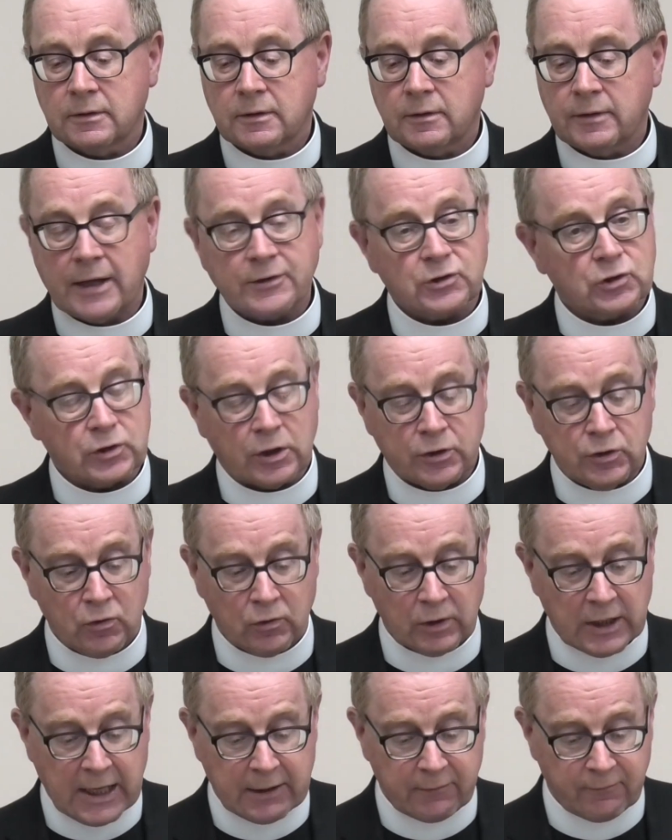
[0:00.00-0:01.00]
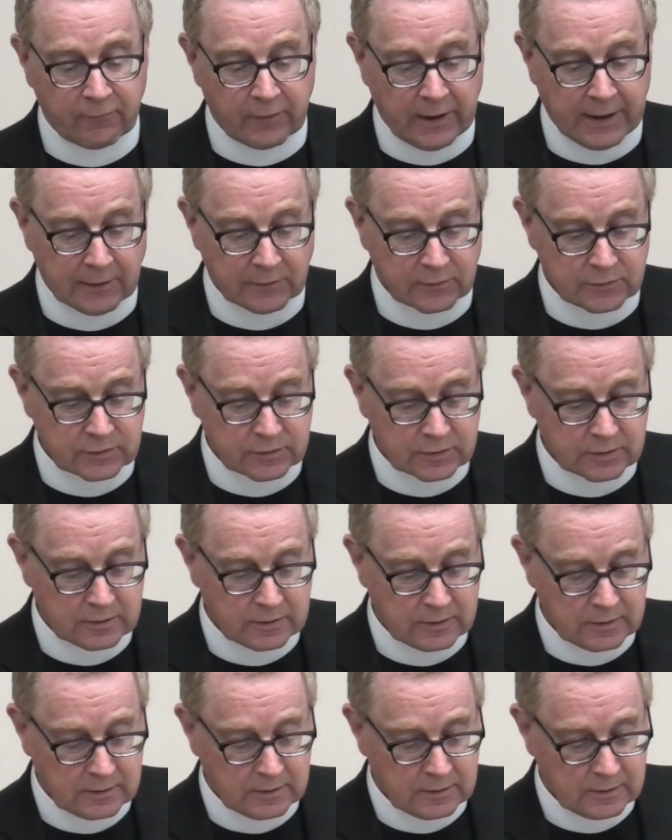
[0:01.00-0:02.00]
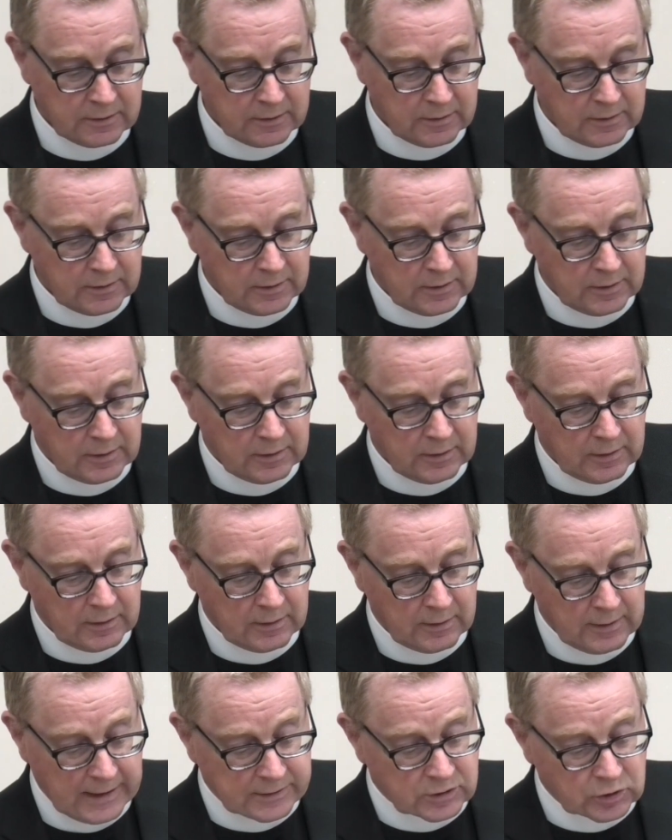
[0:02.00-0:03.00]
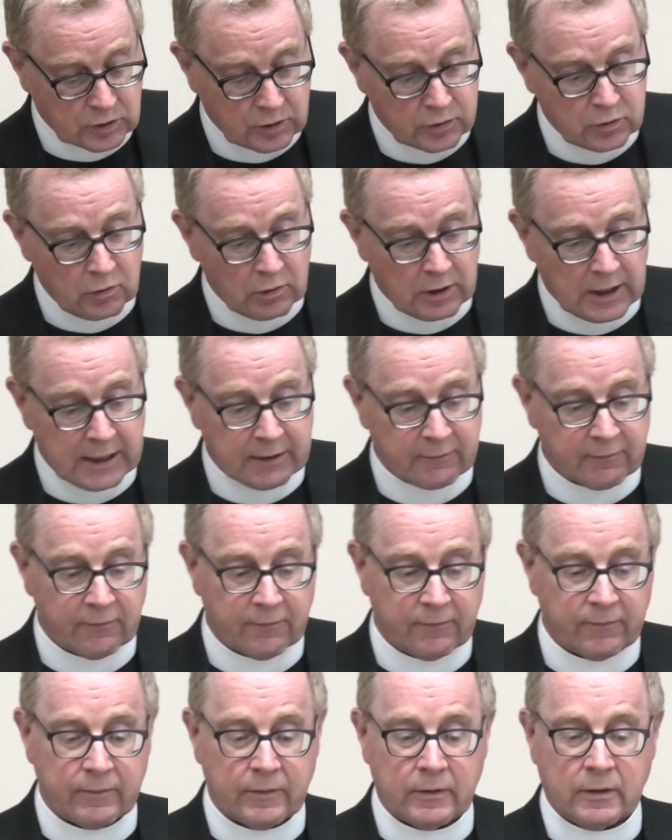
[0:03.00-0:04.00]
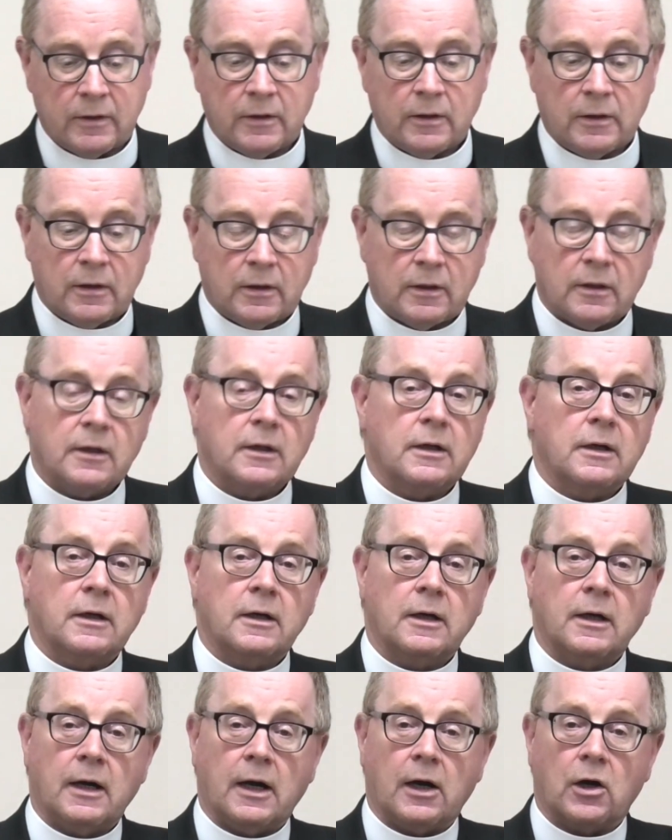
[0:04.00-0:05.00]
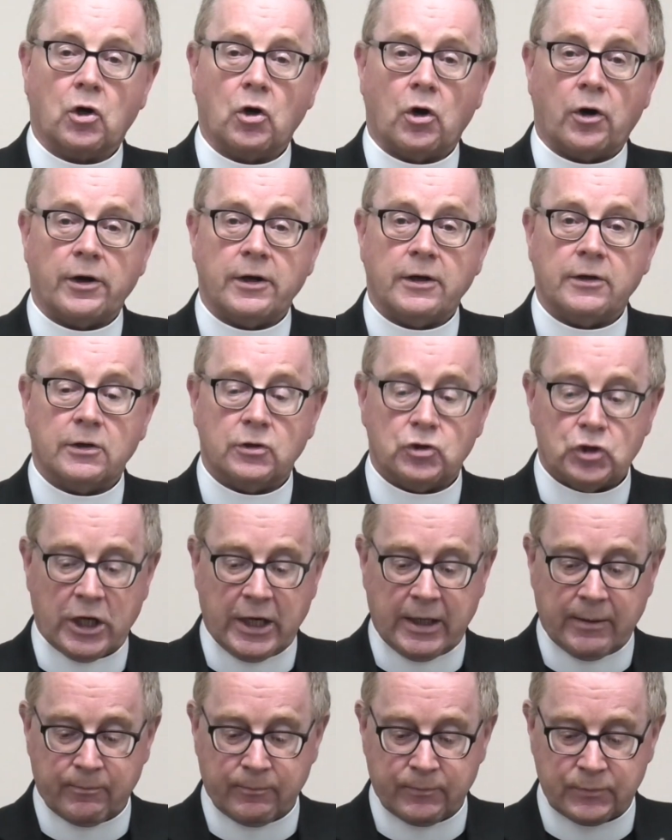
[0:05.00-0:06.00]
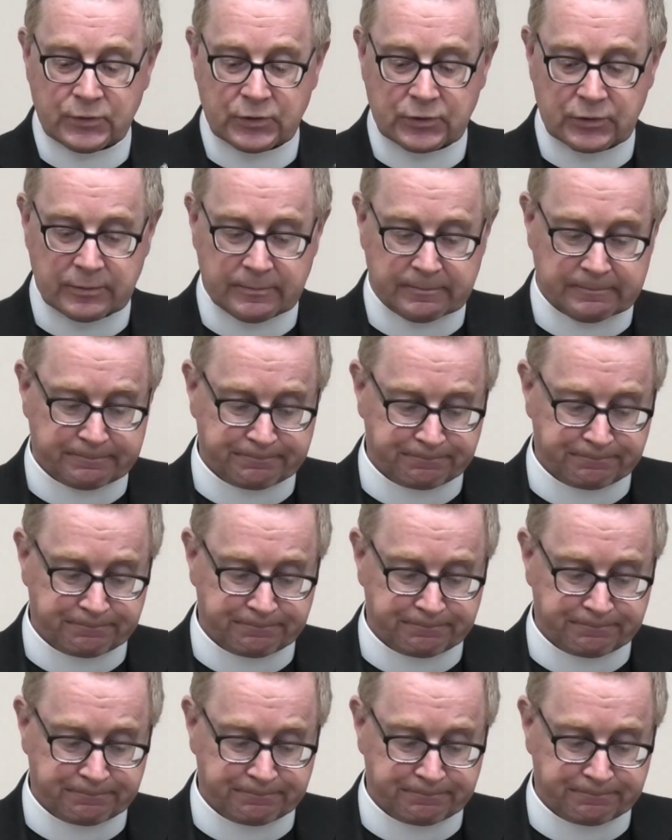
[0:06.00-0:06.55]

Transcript: That's the new life, friends. That's the new life, according to James.